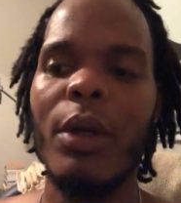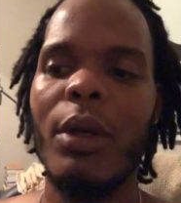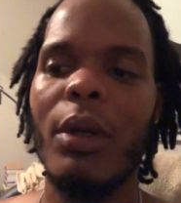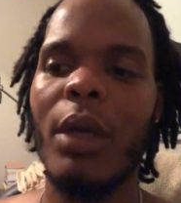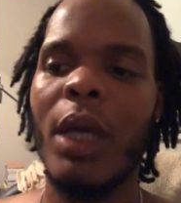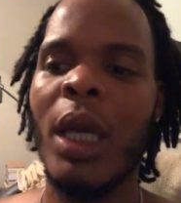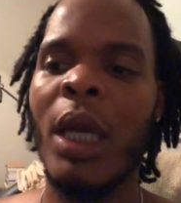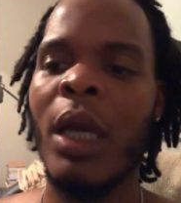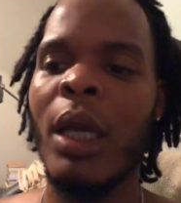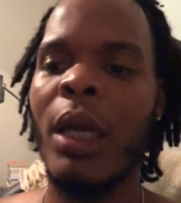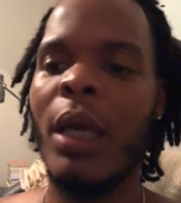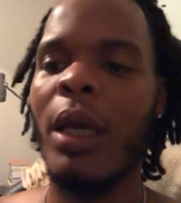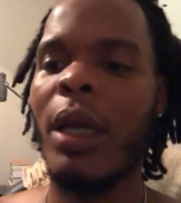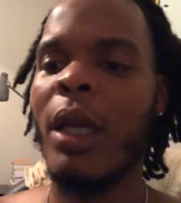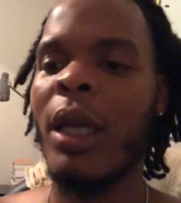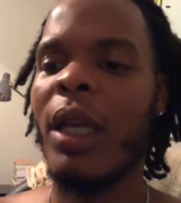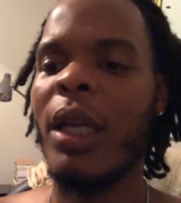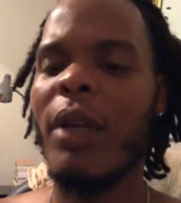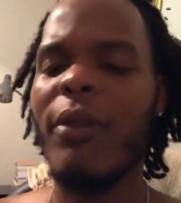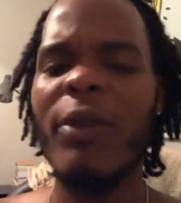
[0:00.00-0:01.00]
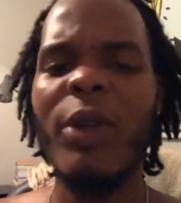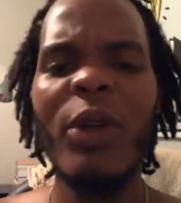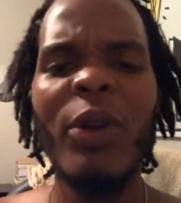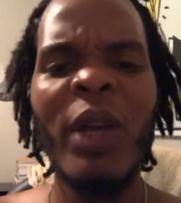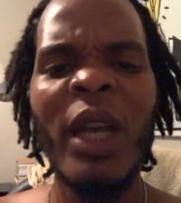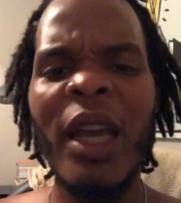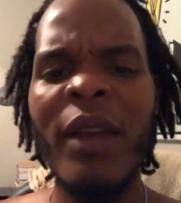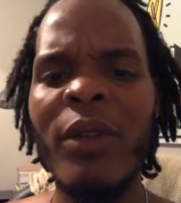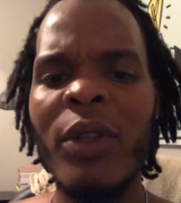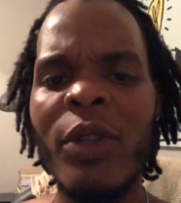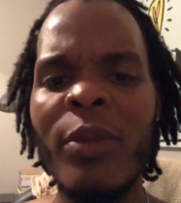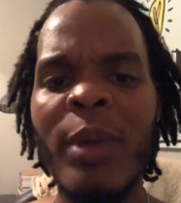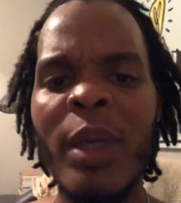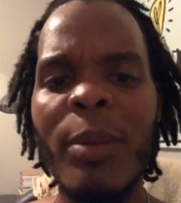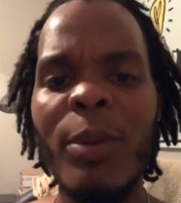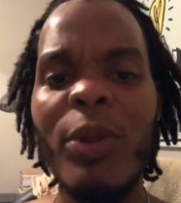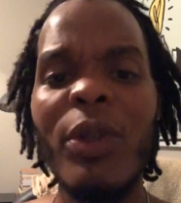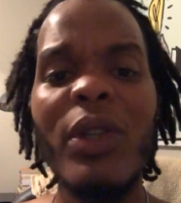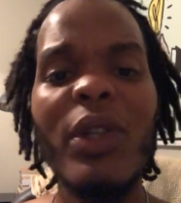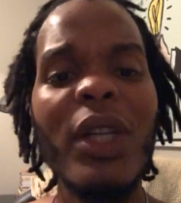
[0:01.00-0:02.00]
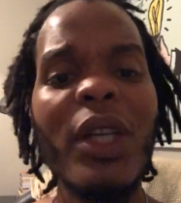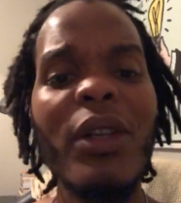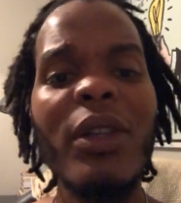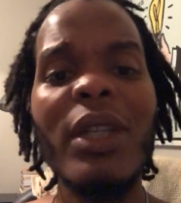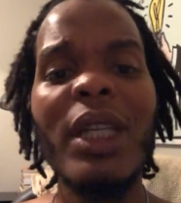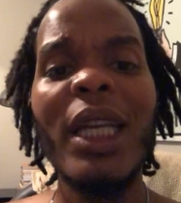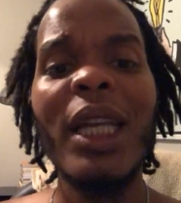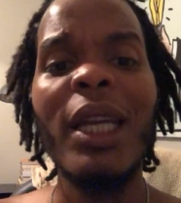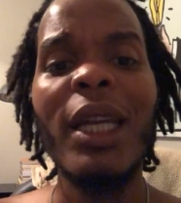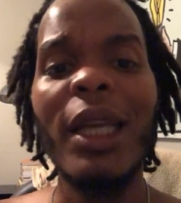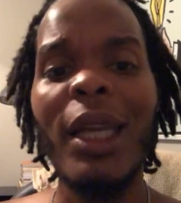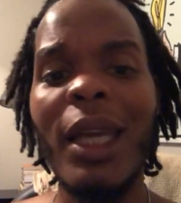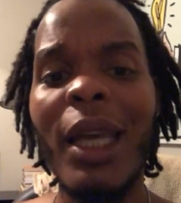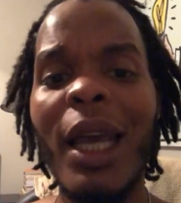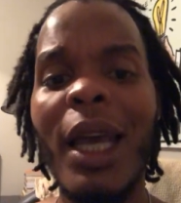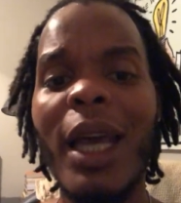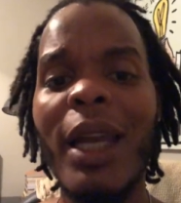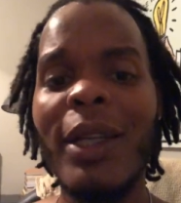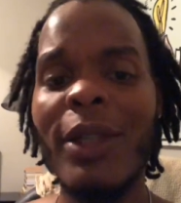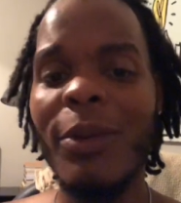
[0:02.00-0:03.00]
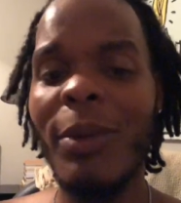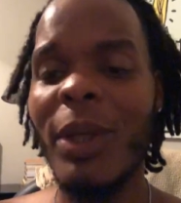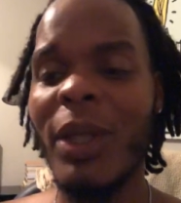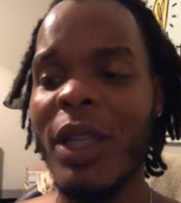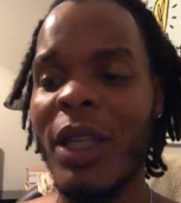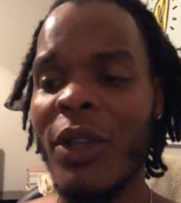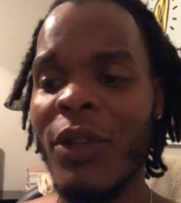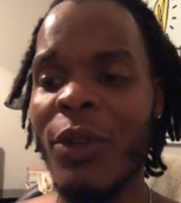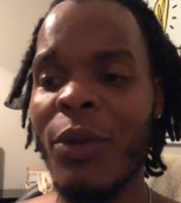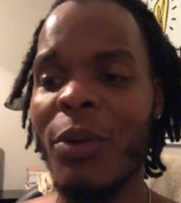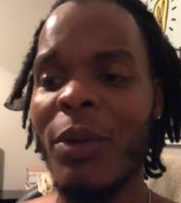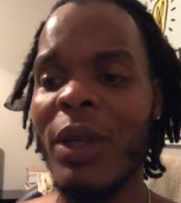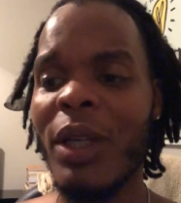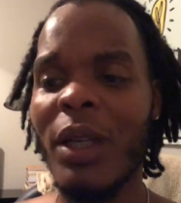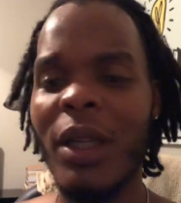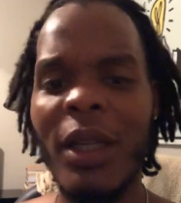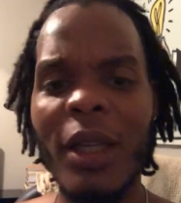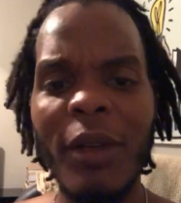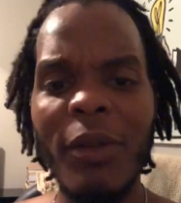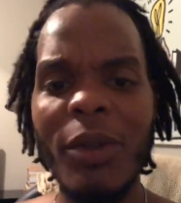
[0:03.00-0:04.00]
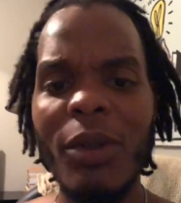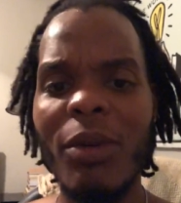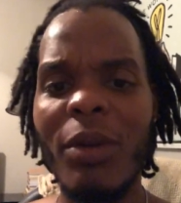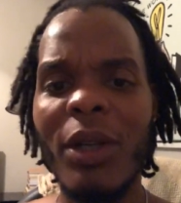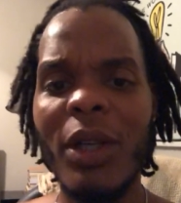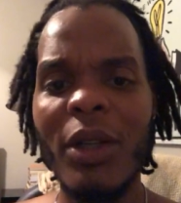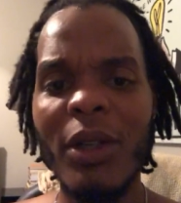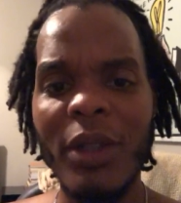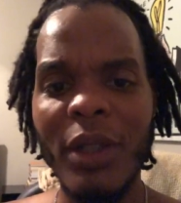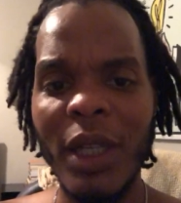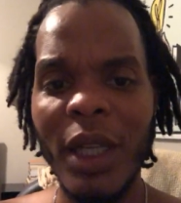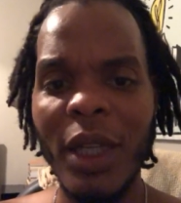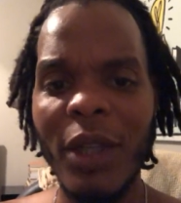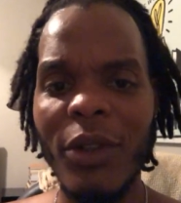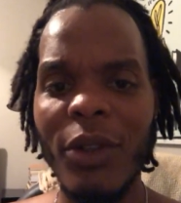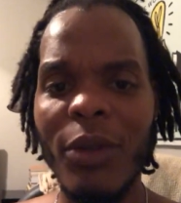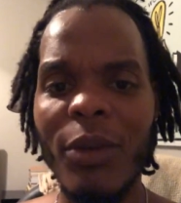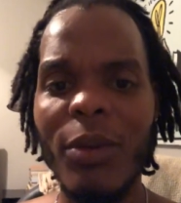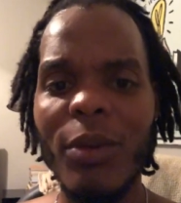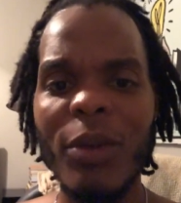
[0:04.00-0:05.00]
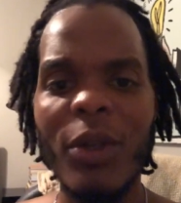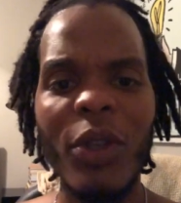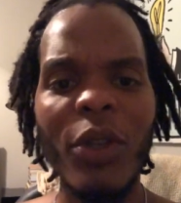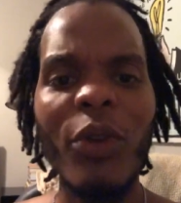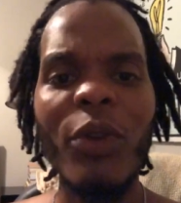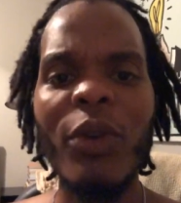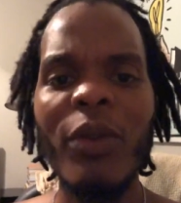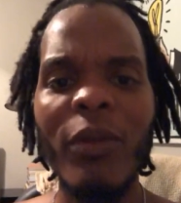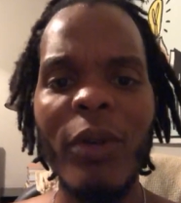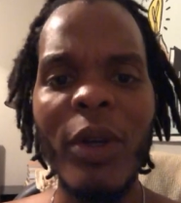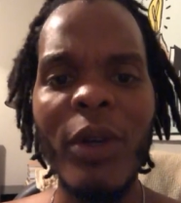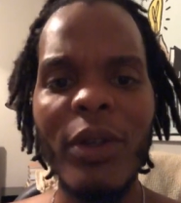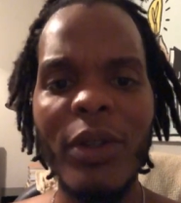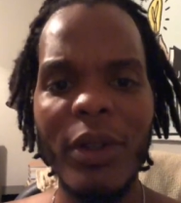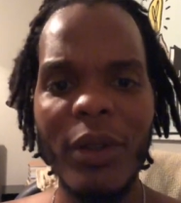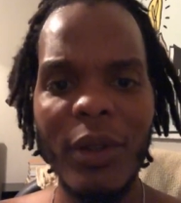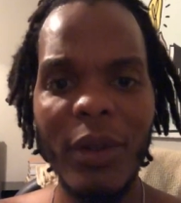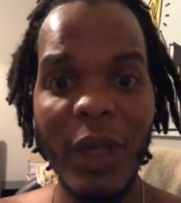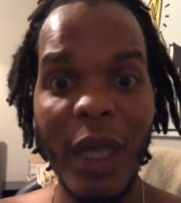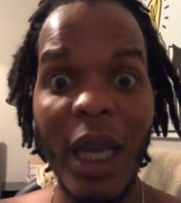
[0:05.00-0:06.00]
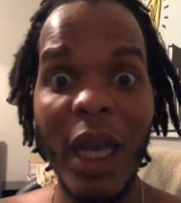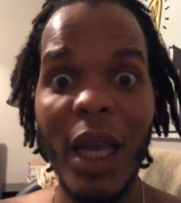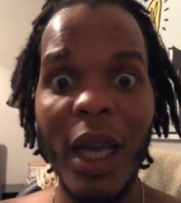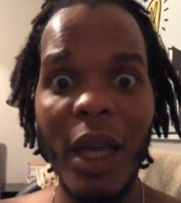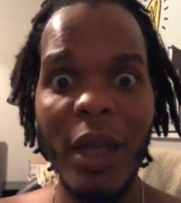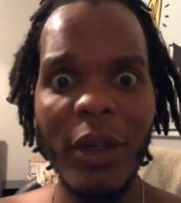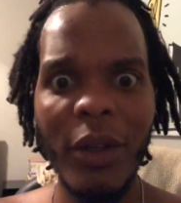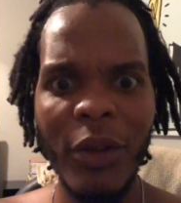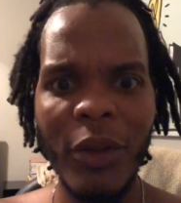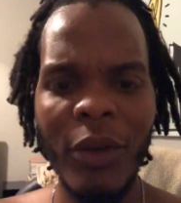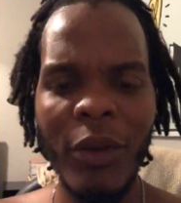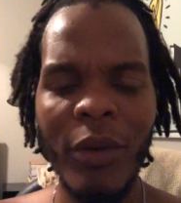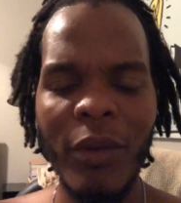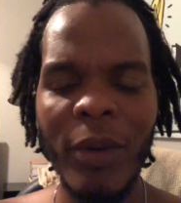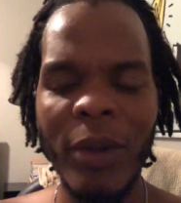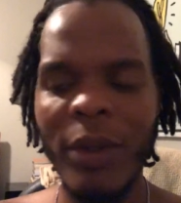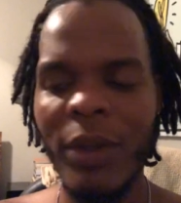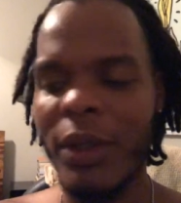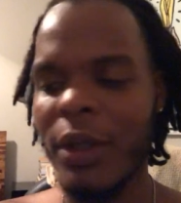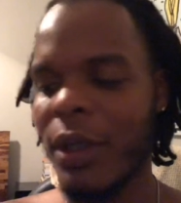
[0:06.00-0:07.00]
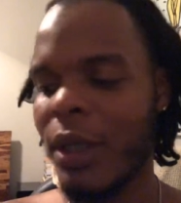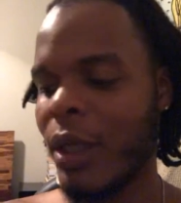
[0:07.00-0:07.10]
And if you don't have those people, just understand that God is within you and he loves you and understands you. The universe, God, the universe.